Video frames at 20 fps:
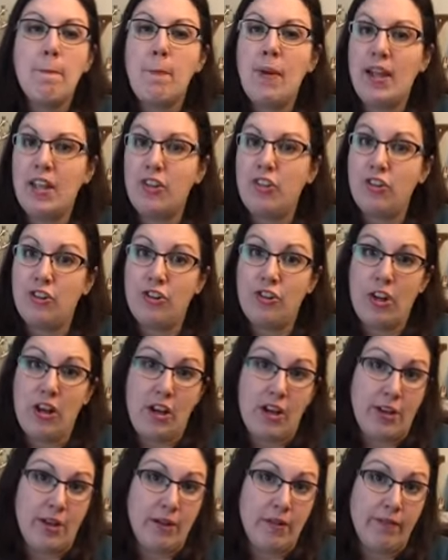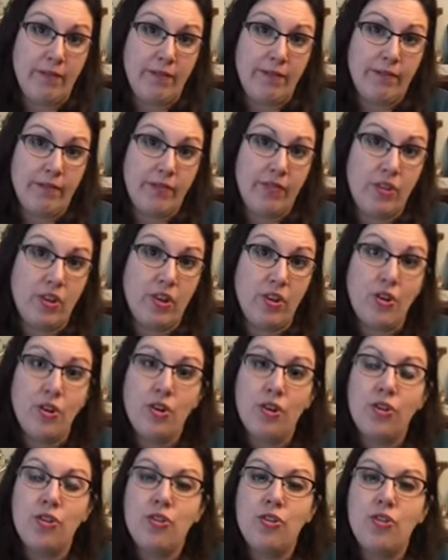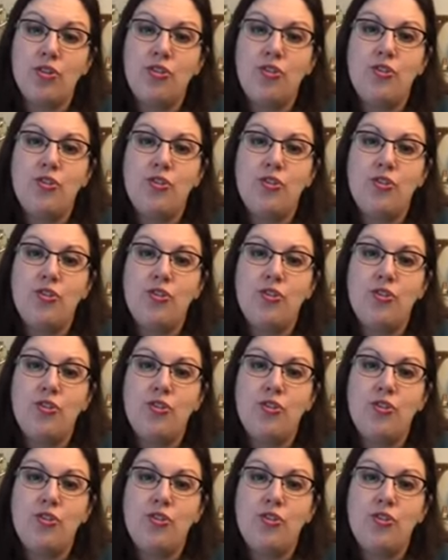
Bite your tongue. Oh, uh,